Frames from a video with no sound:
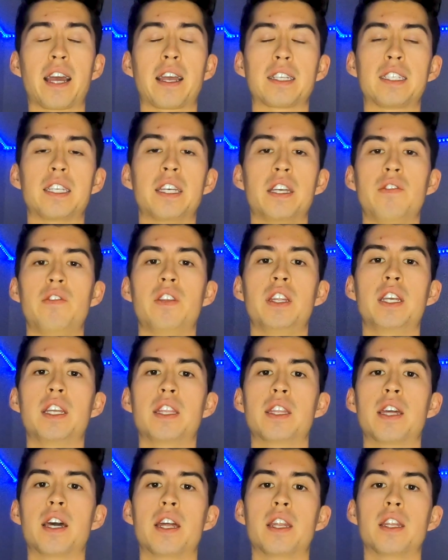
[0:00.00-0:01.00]
activity,
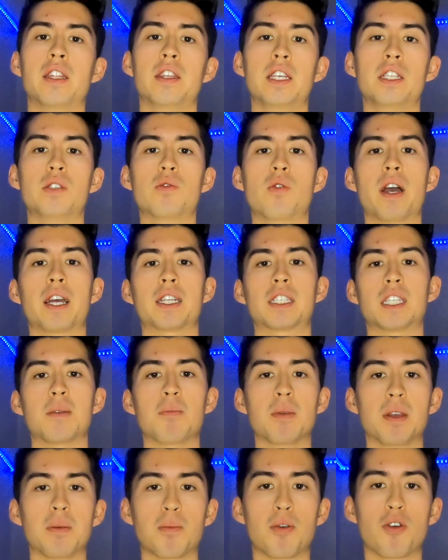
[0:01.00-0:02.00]
then these will actually
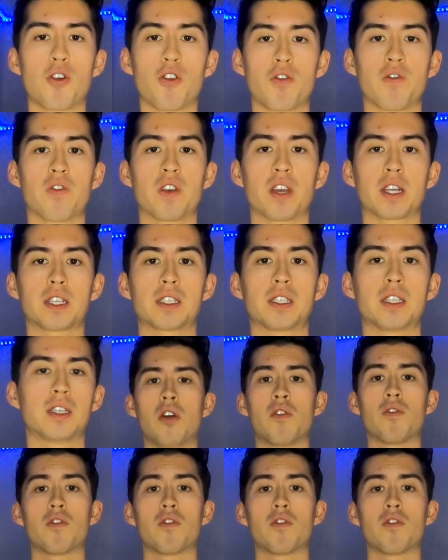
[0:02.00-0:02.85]
be perfect.